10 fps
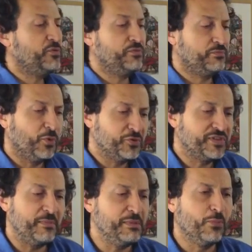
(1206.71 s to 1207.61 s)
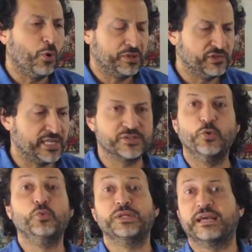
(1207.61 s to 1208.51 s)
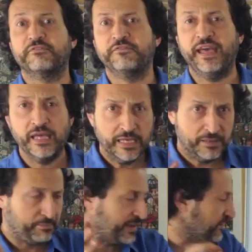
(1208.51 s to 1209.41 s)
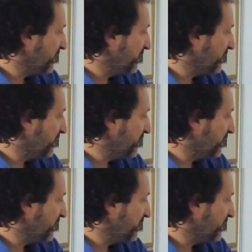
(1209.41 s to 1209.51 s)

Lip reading: if you want to say a bit more than just un caffè, per